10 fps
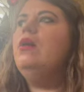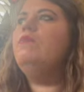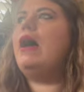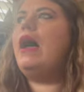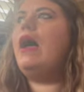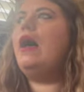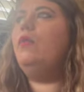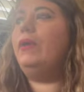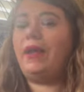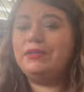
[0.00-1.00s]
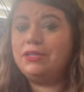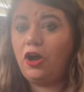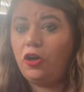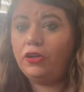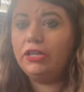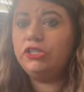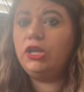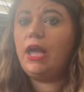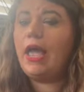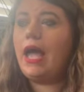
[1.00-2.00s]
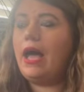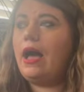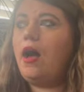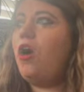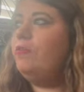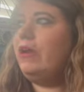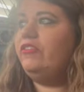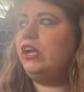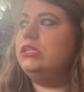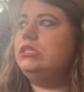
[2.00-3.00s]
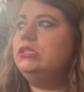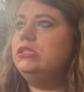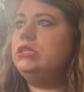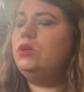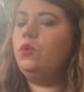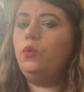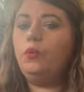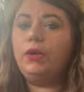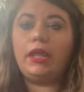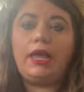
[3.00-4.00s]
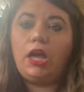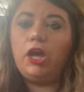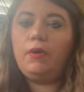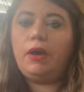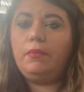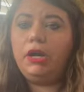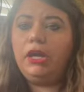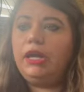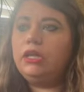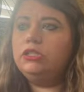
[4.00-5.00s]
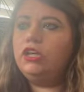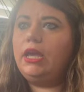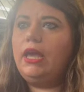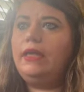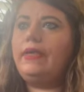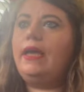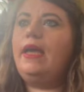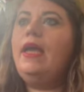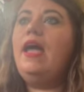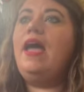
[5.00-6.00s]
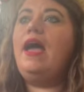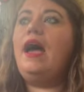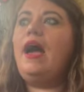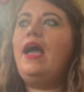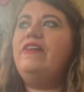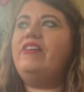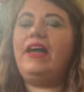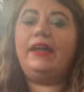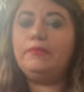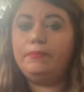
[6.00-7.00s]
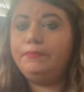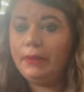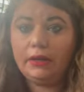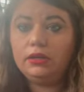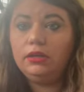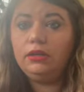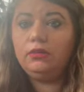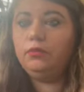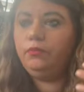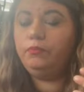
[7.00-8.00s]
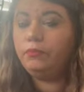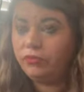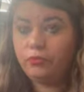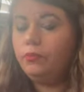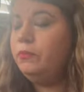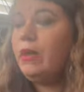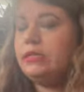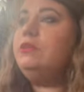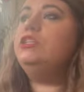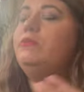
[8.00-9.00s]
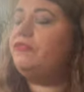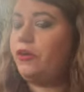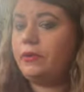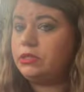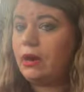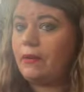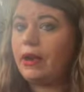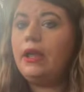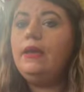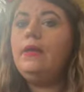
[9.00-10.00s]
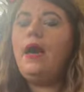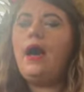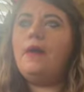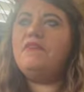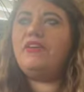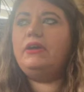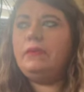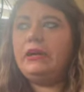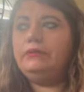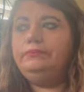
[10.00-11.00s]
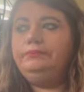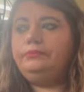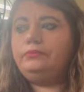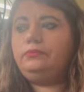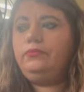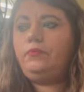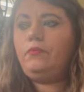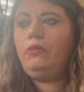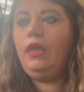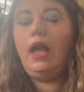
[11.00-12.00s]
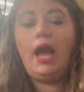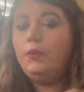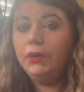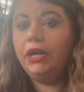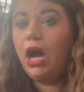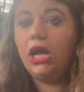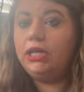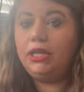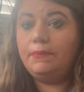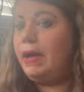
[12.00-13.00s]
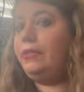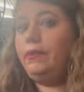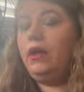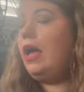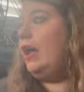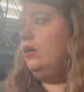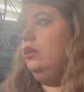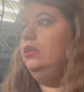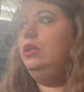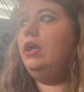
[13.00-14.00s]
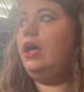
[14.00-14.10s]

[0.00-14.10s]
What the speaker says: But when I was in college, all my friends would like go out partying and drinking, and like if I had a beer, especially before I was 21, if I had a beer, I would not get behind the wheel at all.